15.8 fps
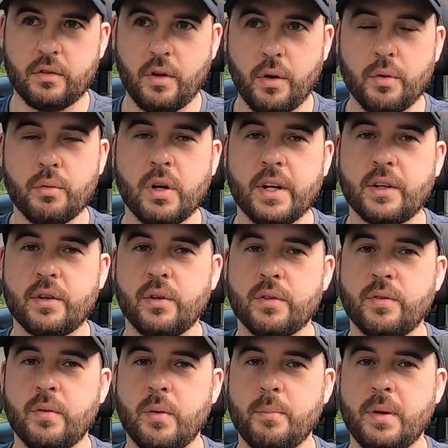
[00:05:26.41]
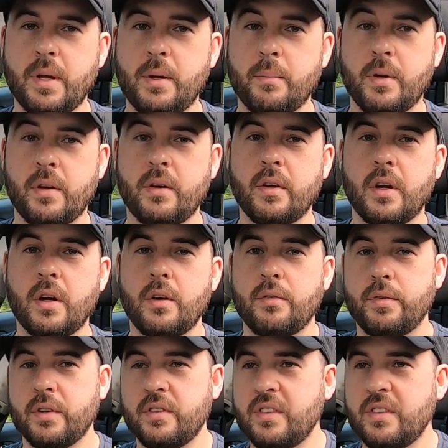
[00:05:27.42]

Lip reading: total running cost for the Beamer for